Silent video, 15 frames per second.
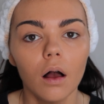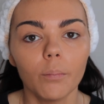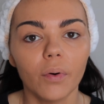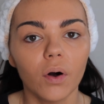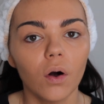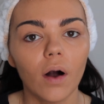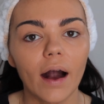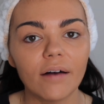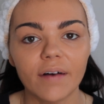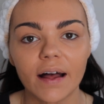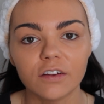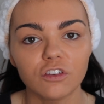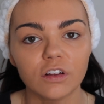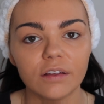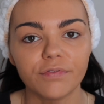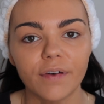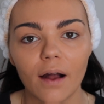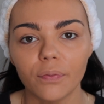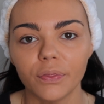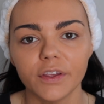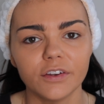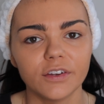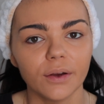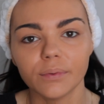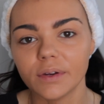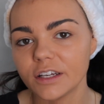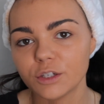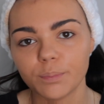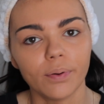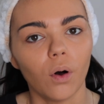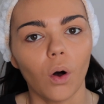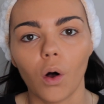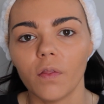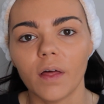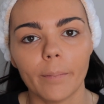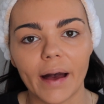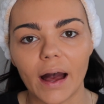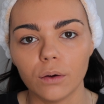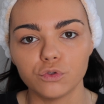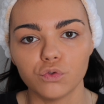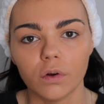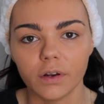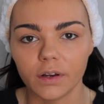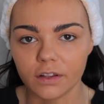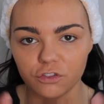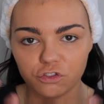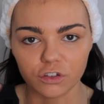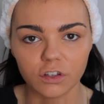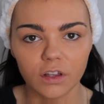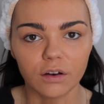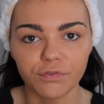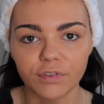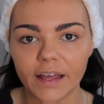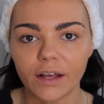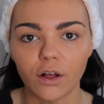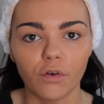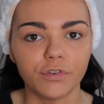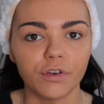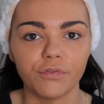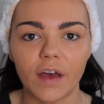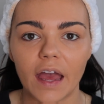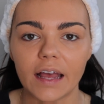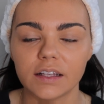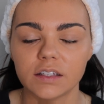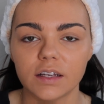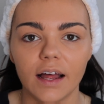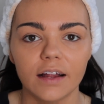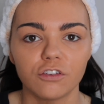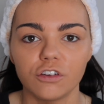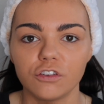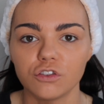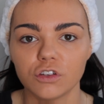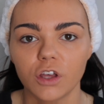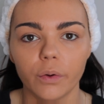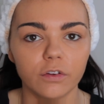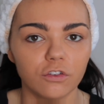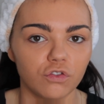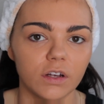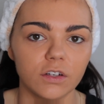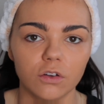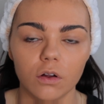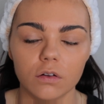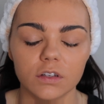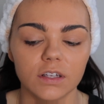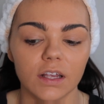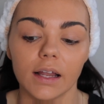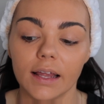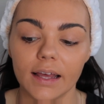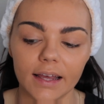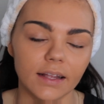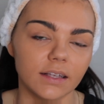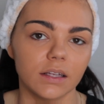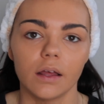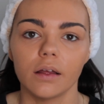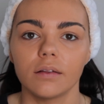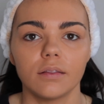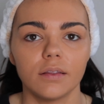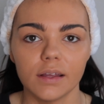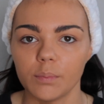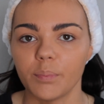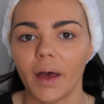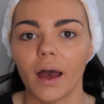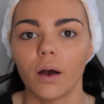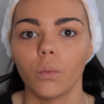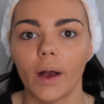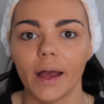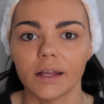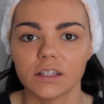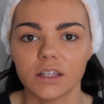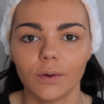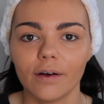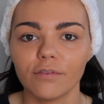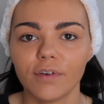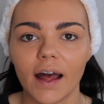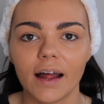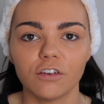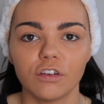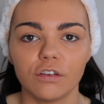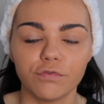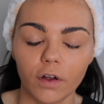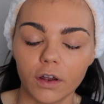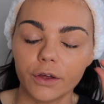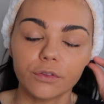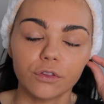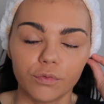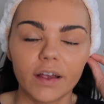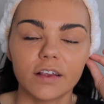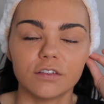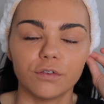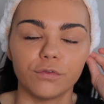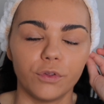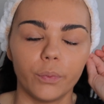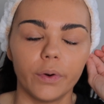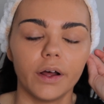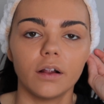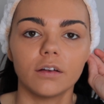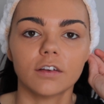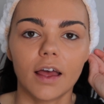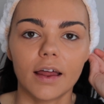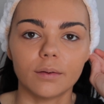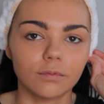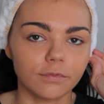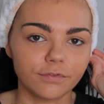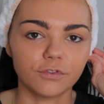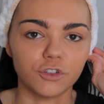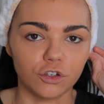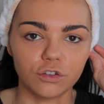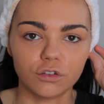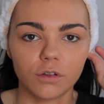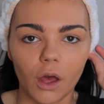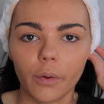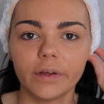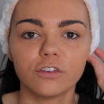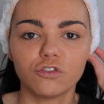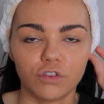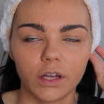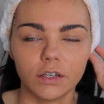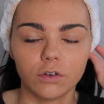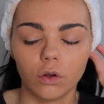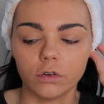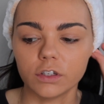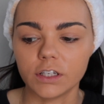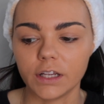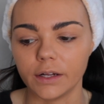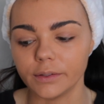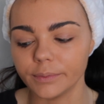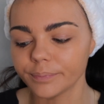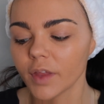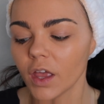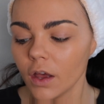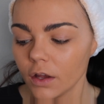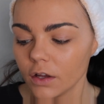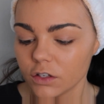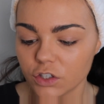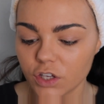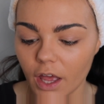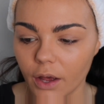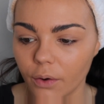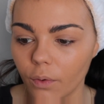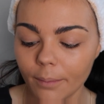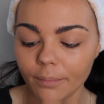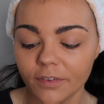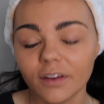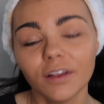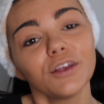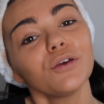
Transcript: but I've actually found that you don't need to put all that powder on and it's just going to flake off your face, and actually just going straight to conceal is the better way. So I've actually followed the rest of the world and I'm just going straight to conceal. So I'm still